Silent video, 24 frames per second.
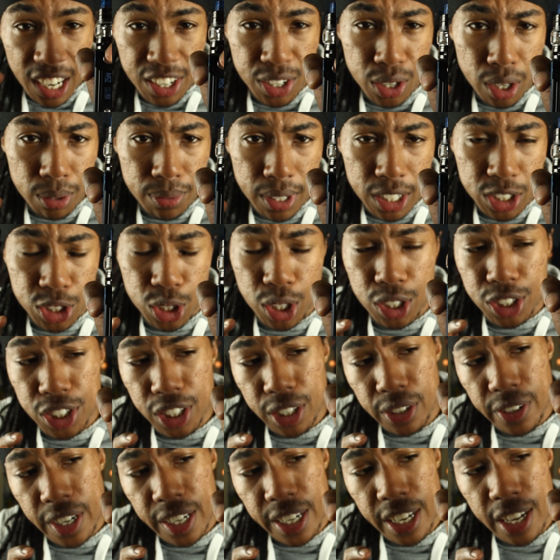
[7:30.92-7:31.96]
know I'm not charging
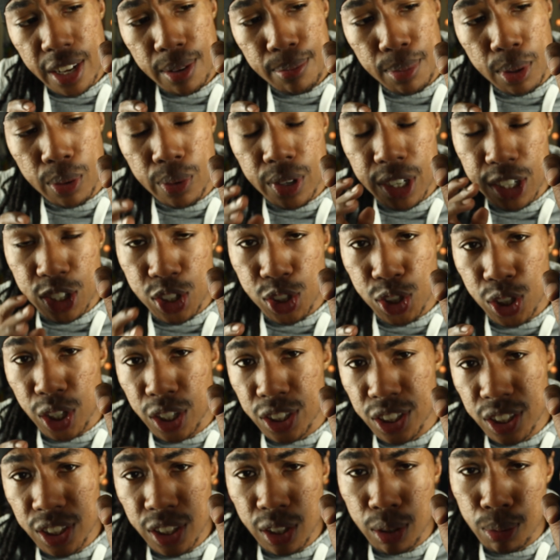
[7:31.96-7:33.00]
it right now, but when it's
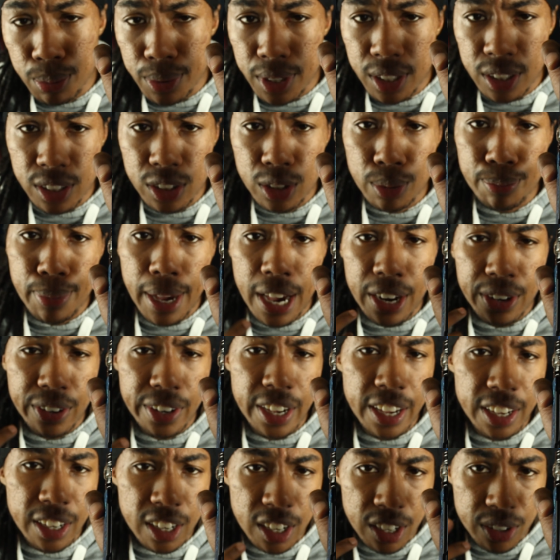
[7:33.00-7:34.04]
charging, there'll be a little battery
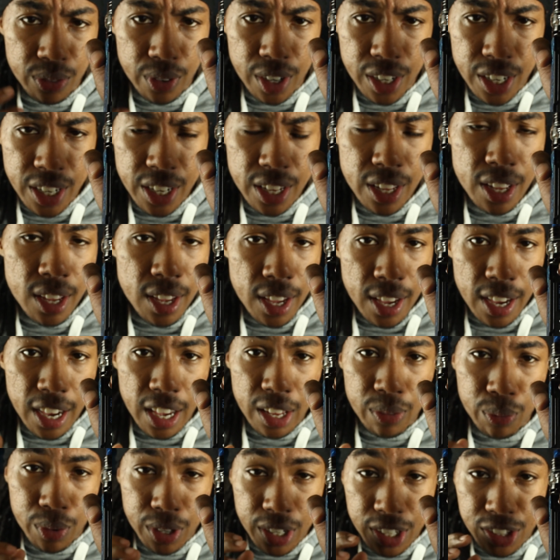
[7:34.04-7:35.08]
icon running,
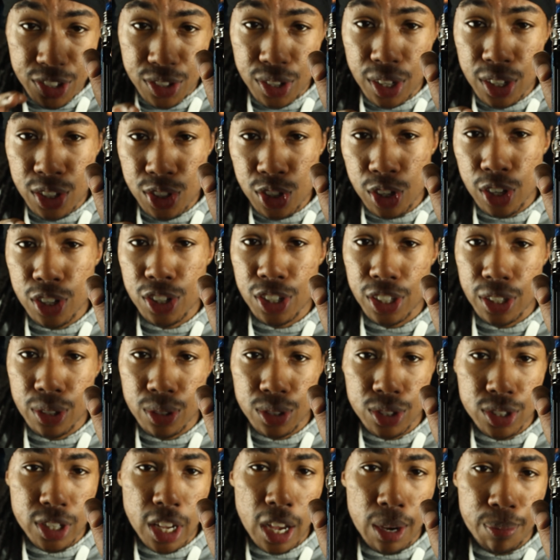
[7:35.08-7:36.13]
and when it's done charging, it'll
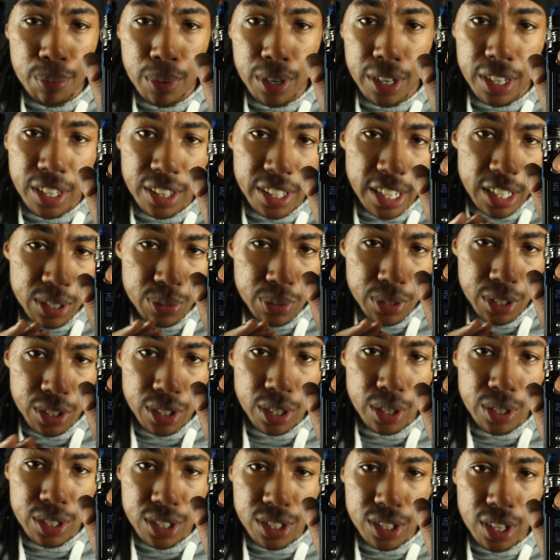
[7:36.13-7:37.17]
stop running, and that's when you
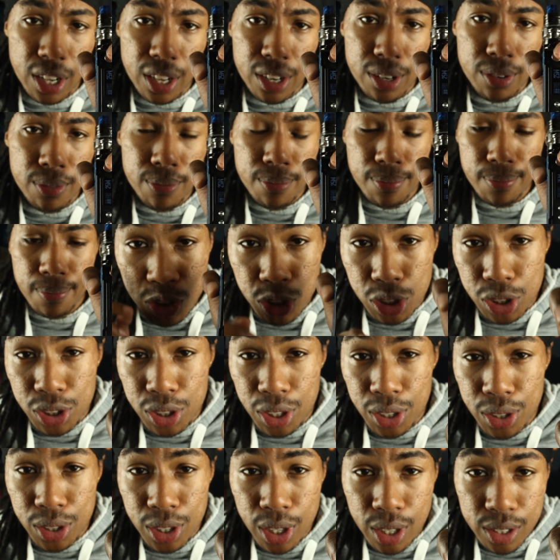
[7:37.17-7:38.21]
know it's done. Just so
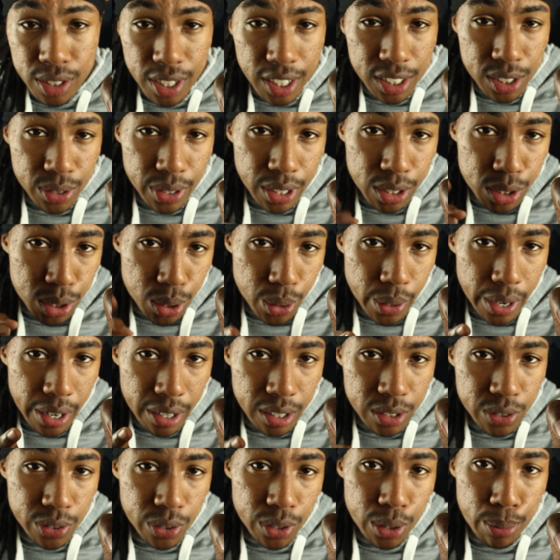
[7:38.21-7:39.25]
you know, it takes around 2
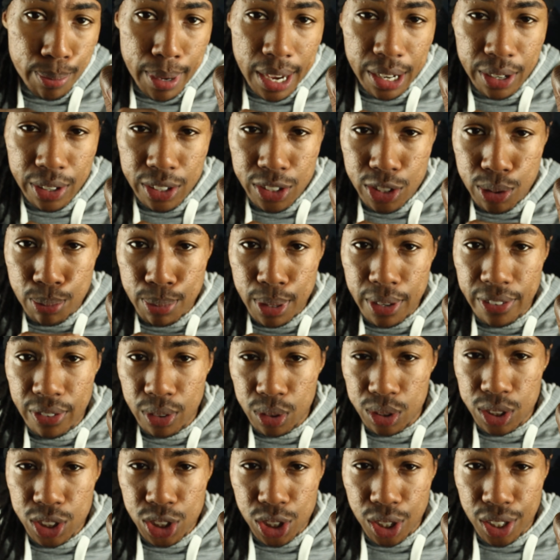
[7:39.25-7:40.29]
hours for the battery to be
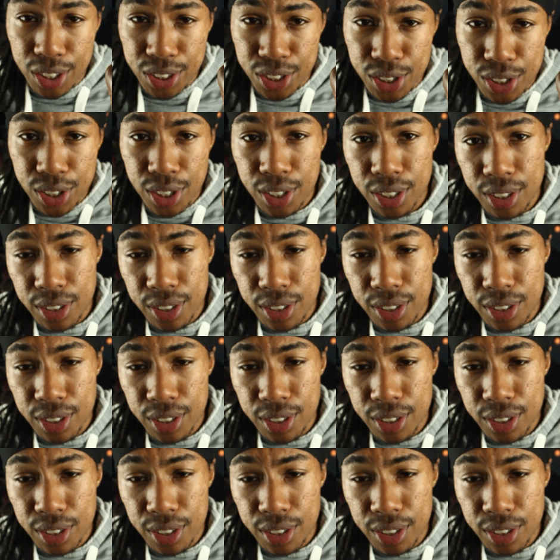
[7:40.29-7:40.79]
fully charged.